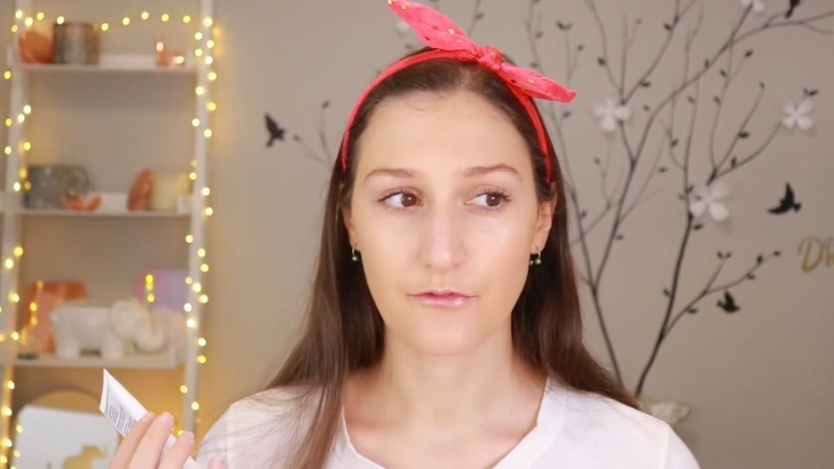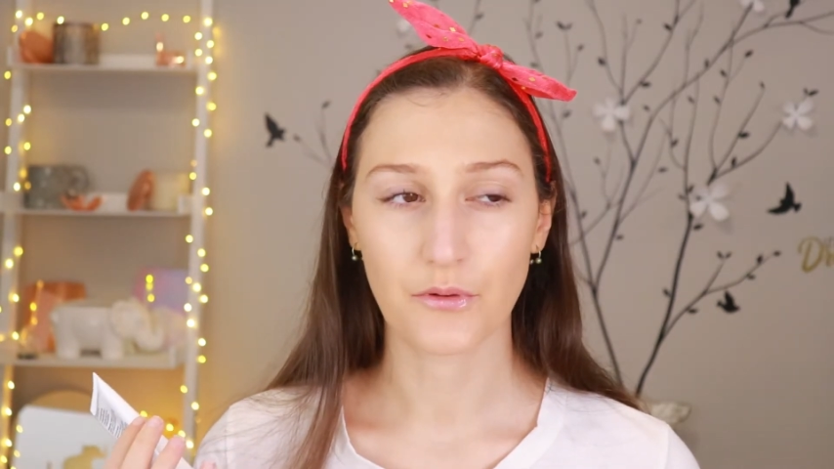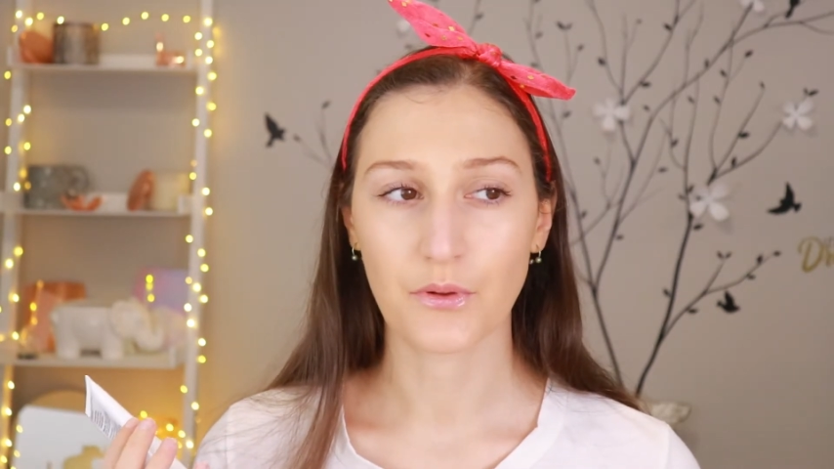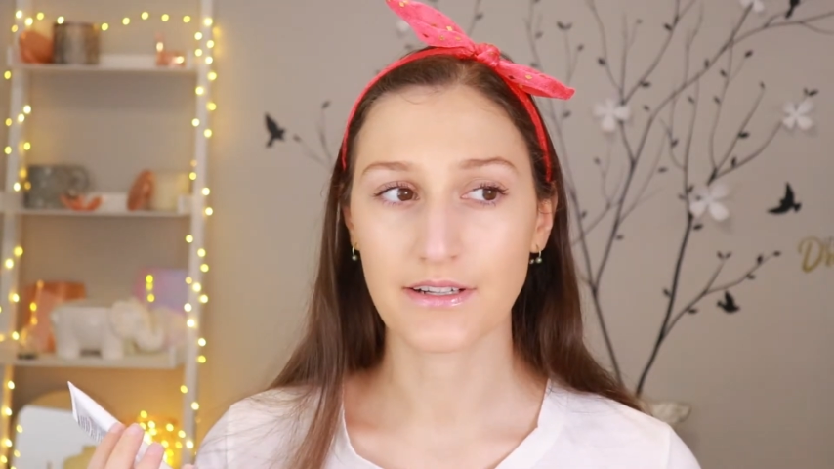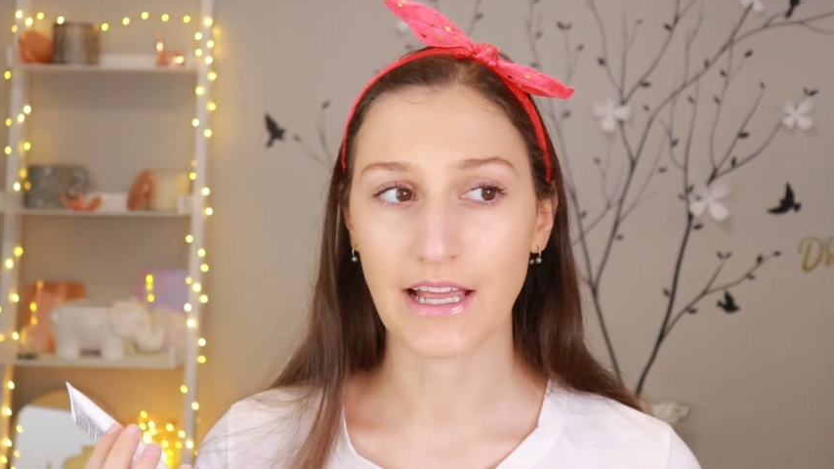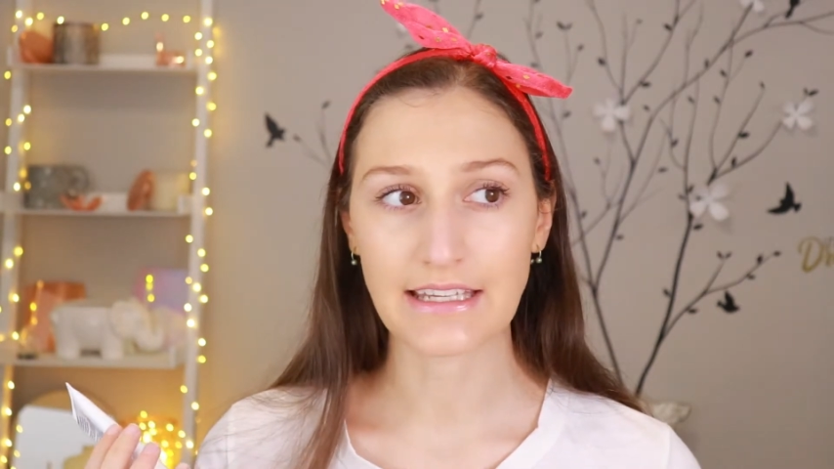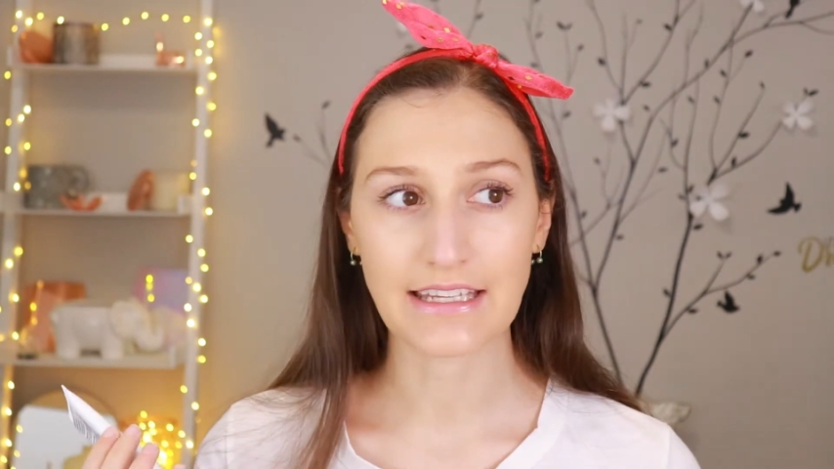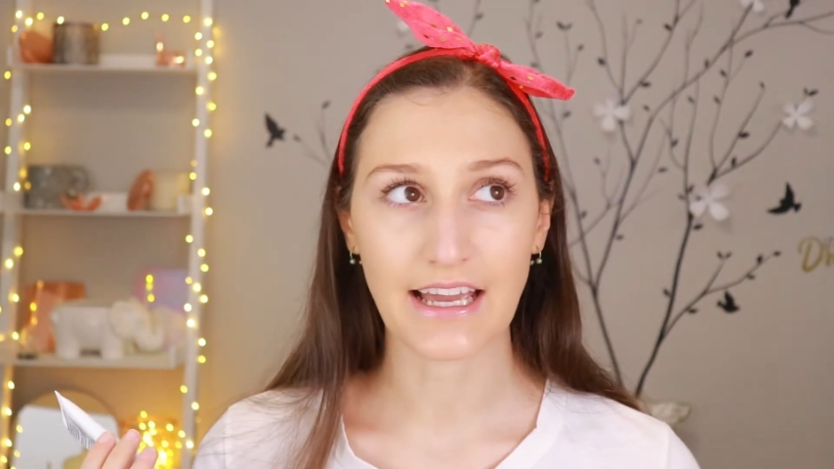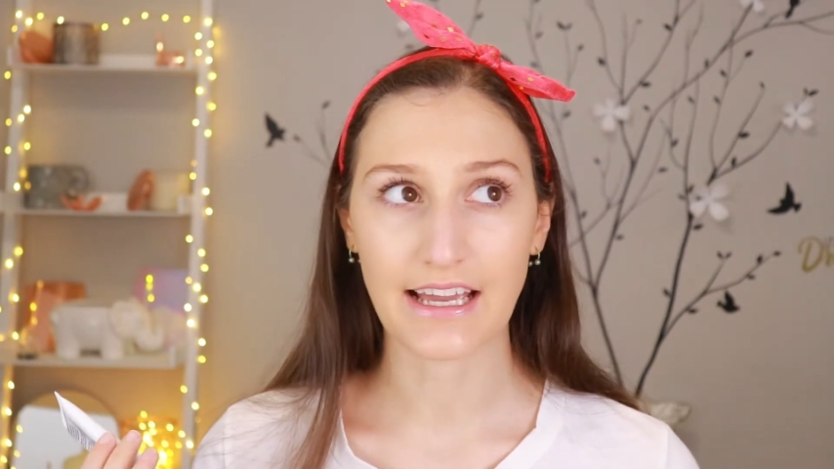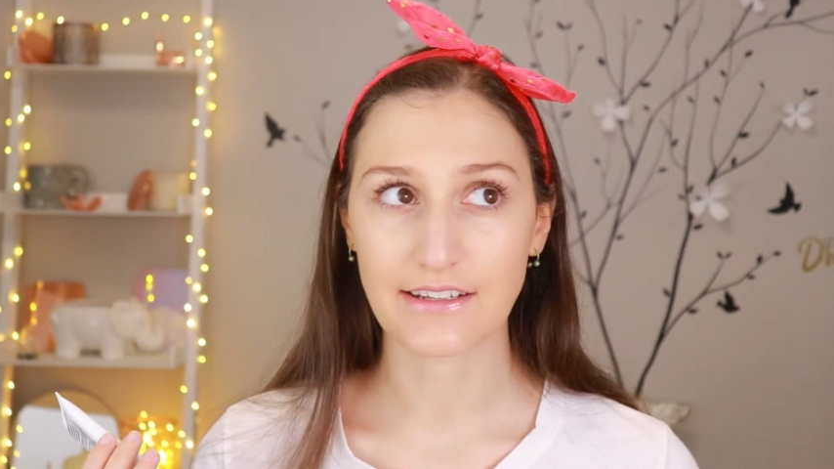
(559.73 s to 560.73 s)

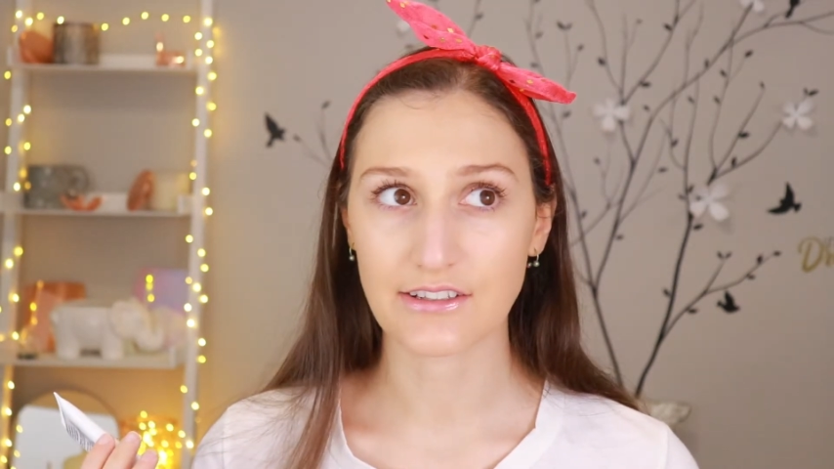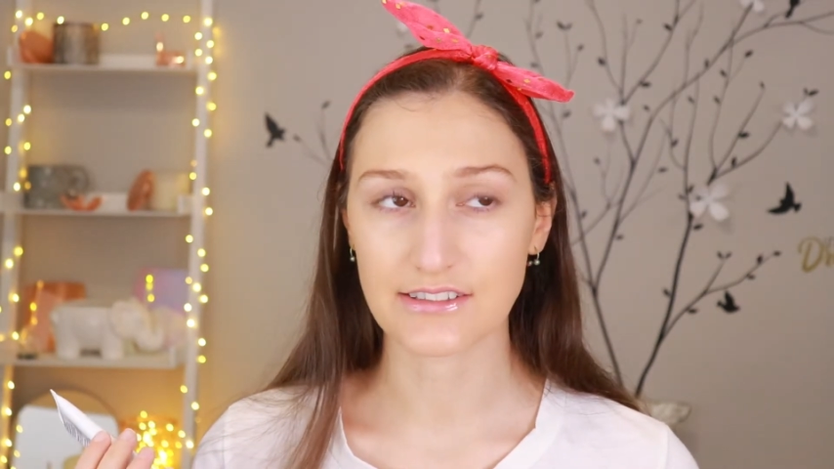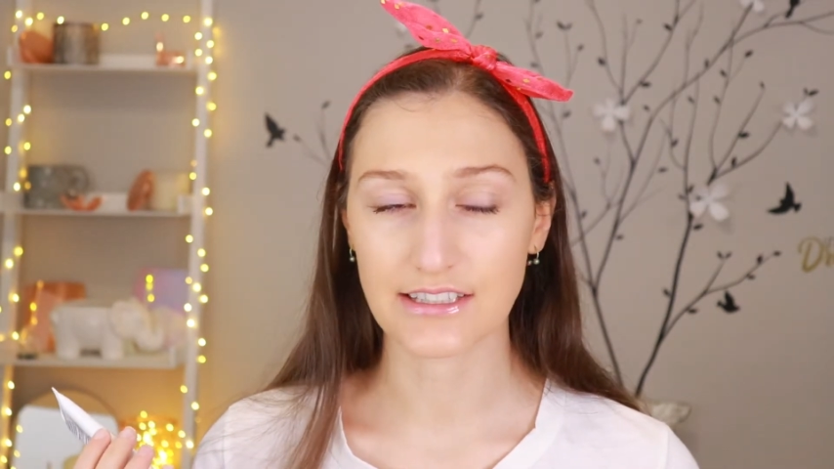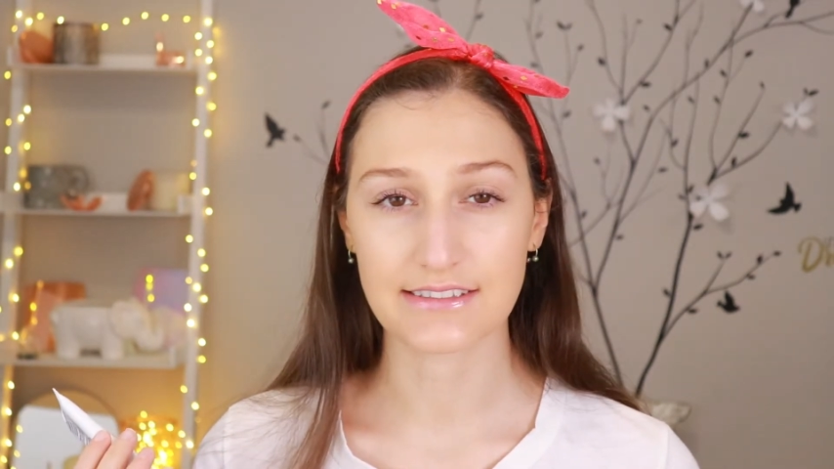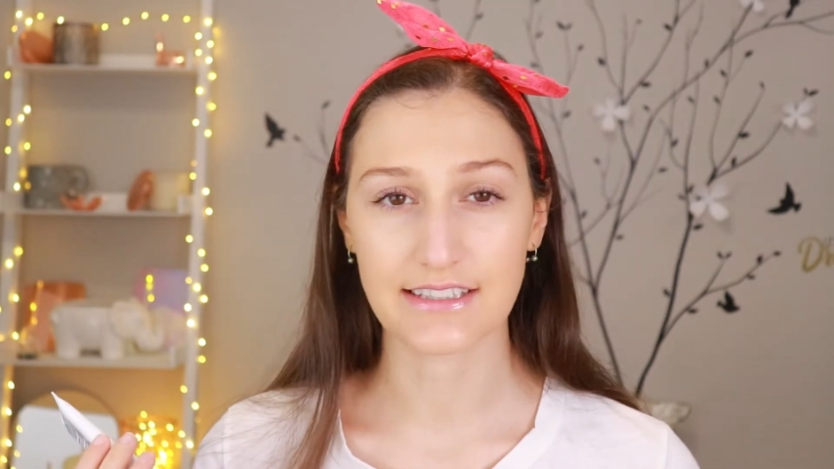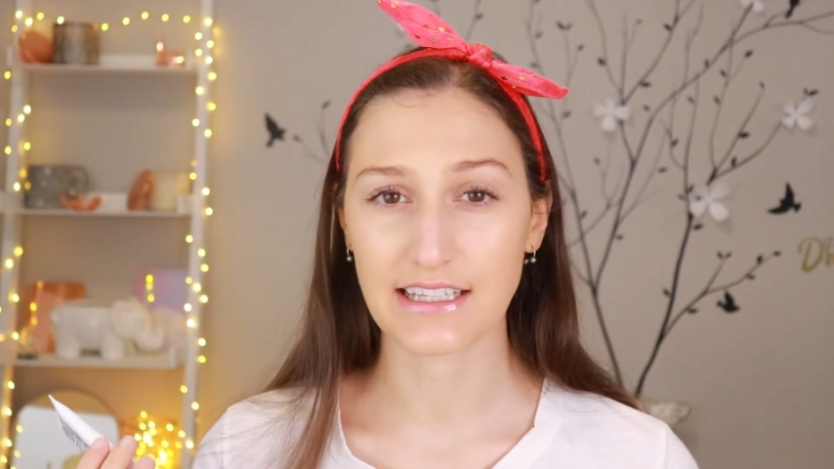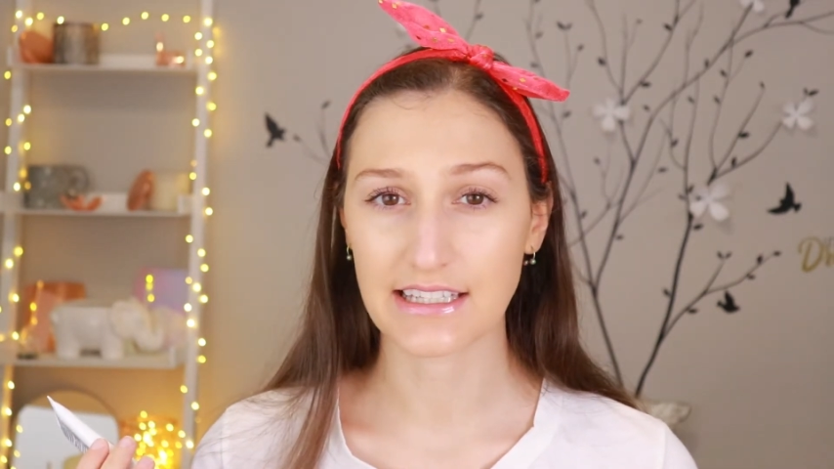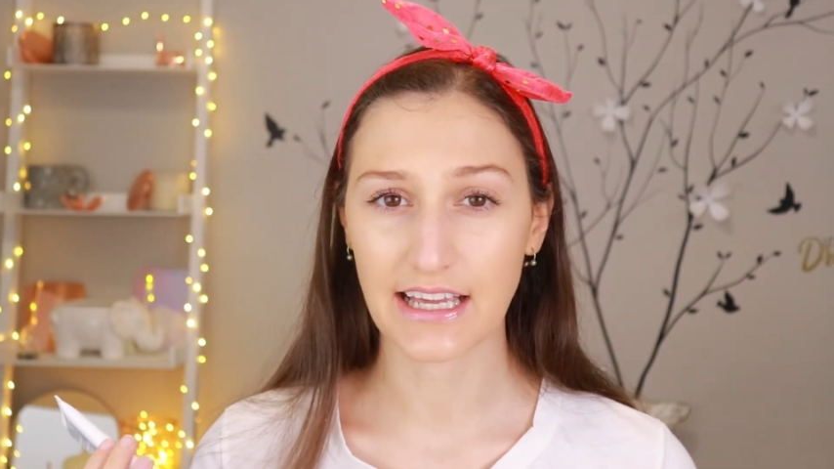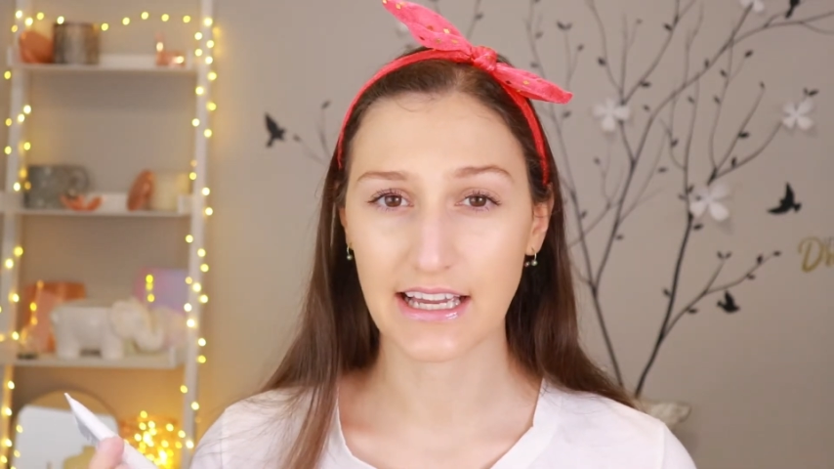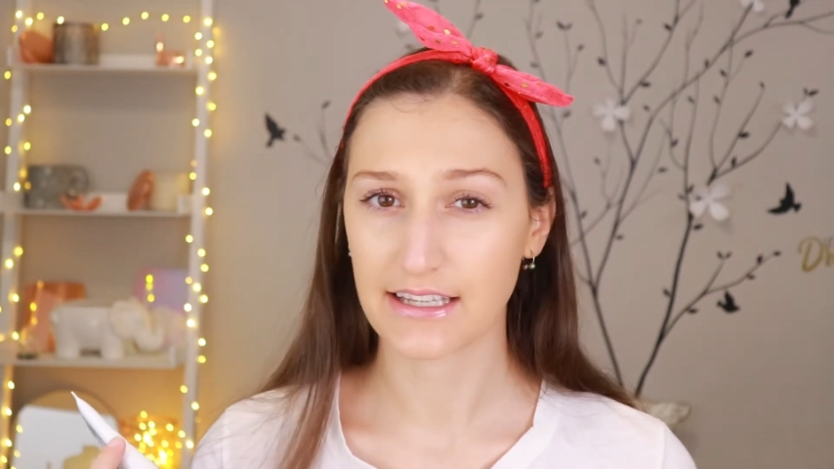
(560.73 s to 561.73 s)
$4.99 or
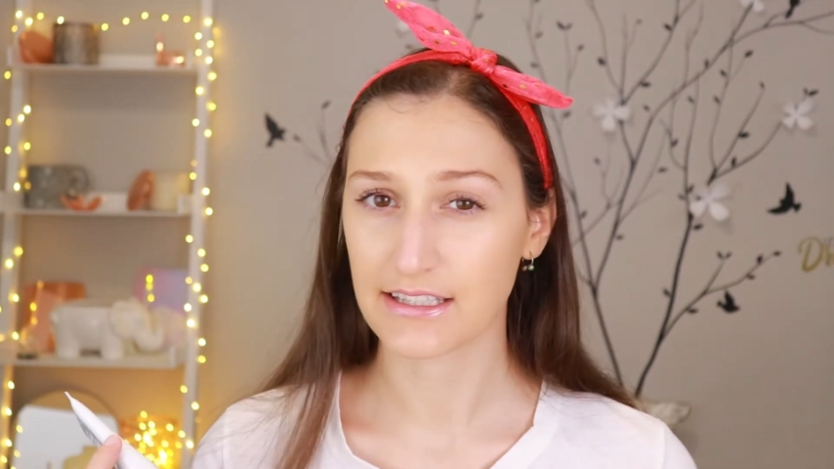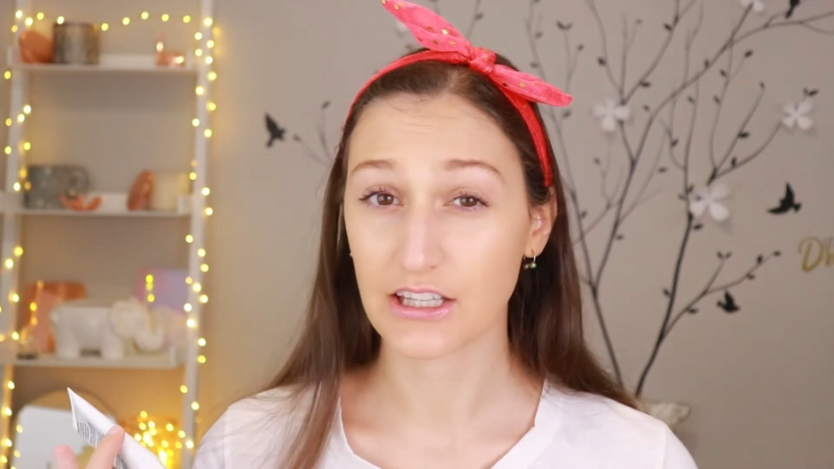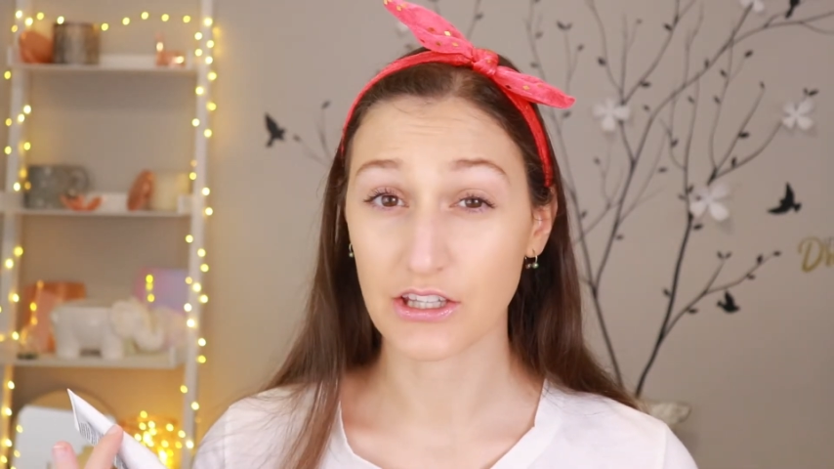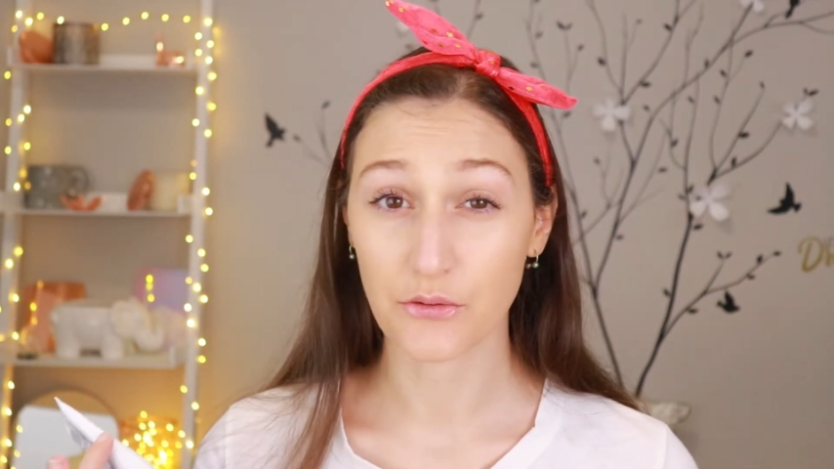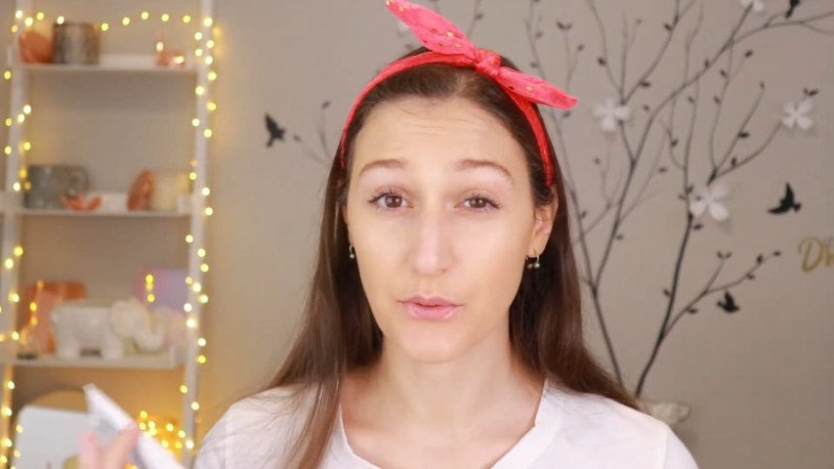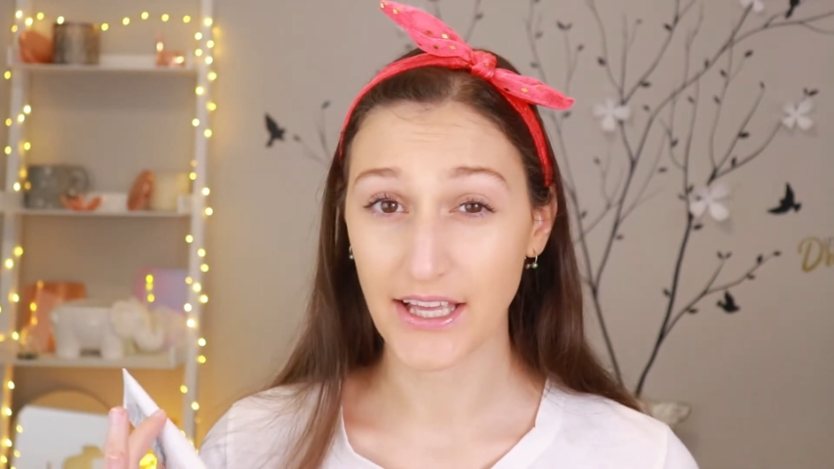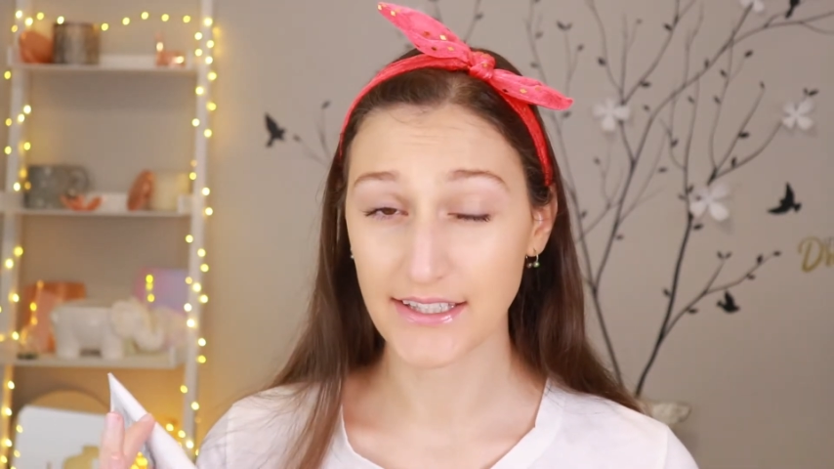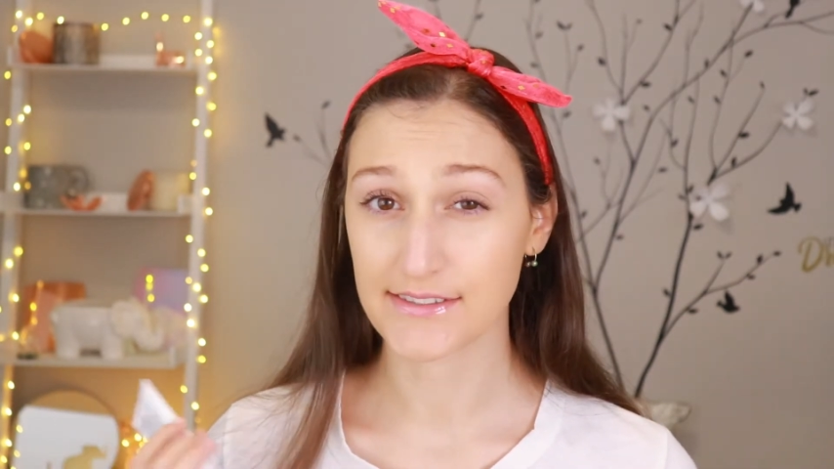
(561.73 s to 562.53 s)
$6.99 US,